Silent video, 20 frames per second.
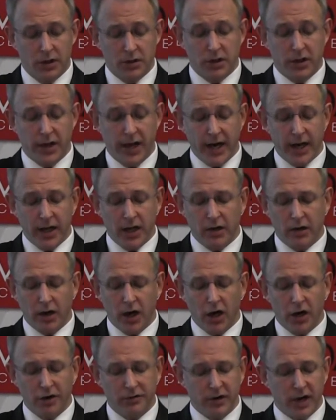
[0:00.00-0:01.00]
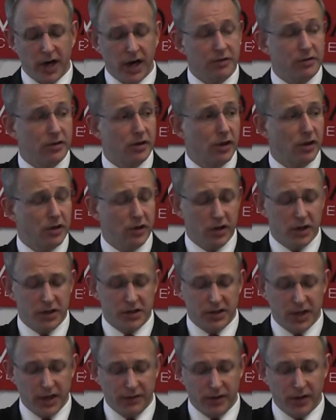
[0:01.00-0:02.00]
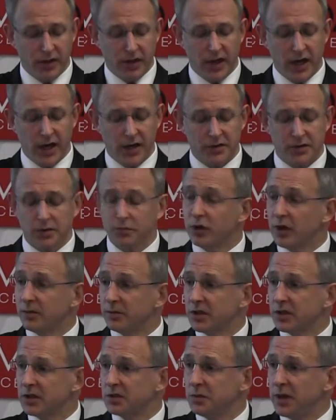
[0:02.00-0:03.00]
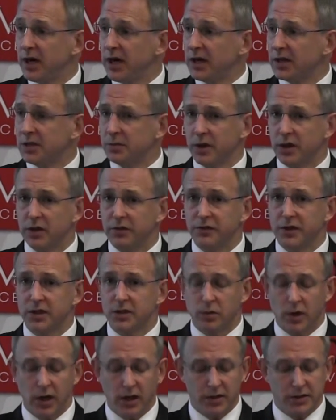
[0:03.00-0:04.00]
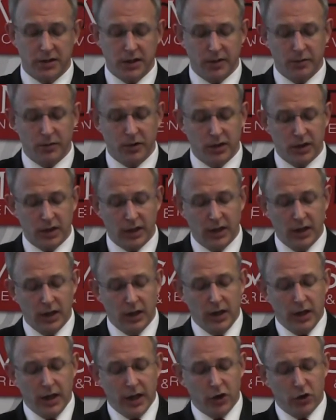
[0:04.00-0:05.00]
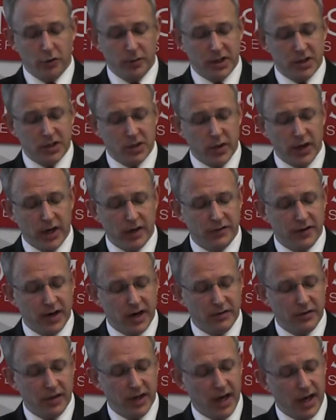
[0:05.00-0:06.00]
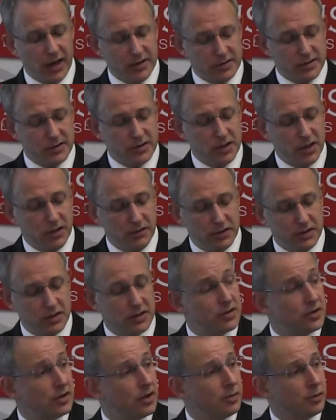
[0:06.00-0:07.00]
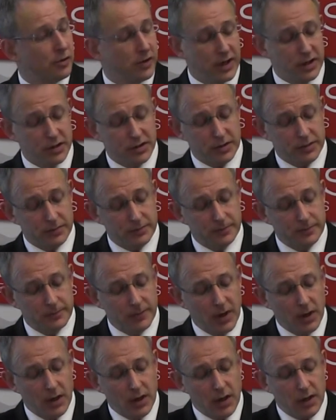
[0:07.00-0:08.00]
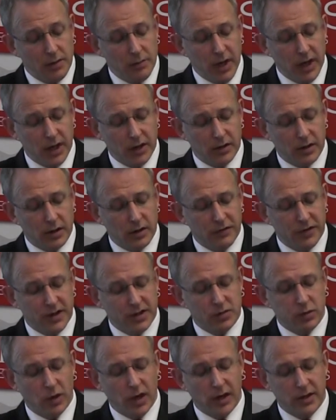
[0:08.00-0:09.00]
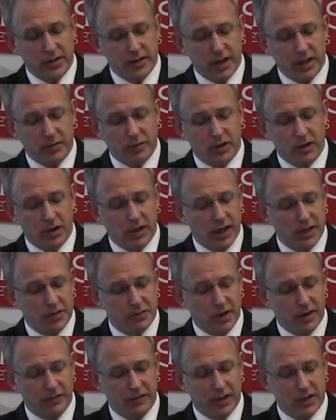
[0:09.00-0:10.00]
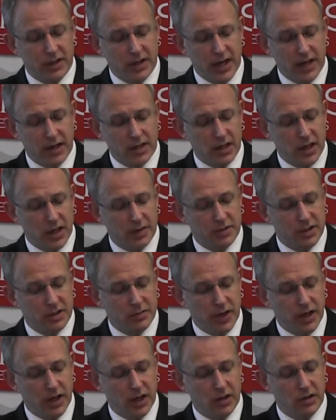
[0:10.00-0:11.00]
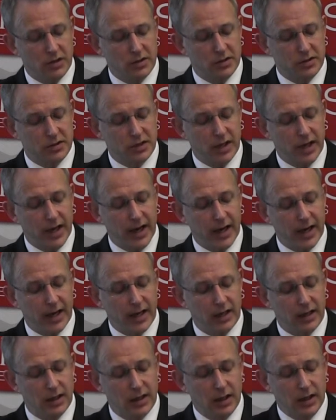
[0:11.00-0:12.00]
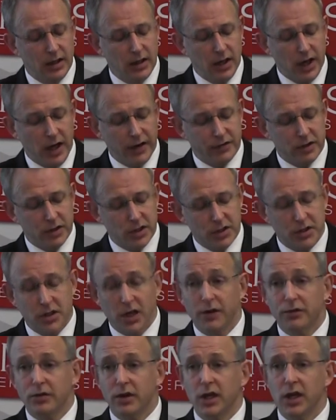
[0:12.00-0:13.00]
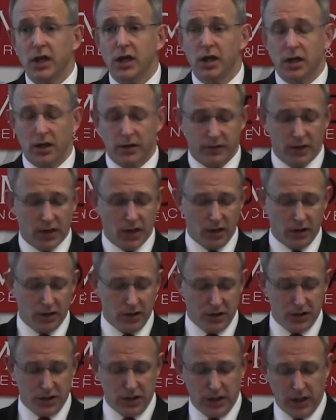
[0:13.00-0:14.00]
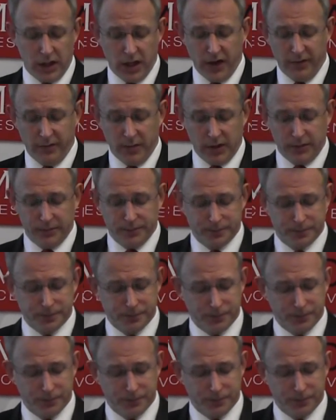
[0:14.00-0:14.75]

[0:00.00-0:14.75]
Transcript: Today, there are over 137,000 premises passed by the fixed wireless network and almost 25,000 services in operation, meaning that the fixed wireless network has roughly 10 times as many users today after just over a year of the coalition in government.